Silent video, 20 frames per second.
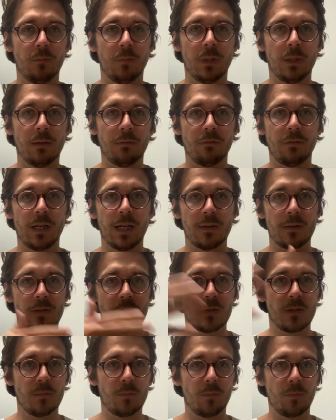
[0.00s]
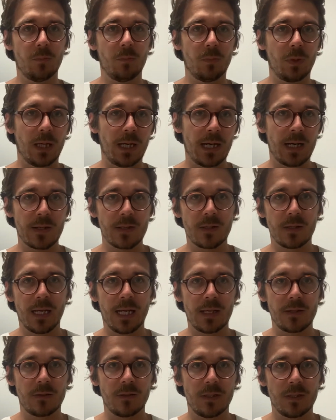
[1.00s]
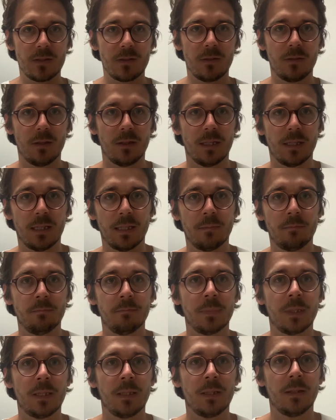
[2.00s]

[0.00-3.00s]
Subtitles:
fathers to pass assets down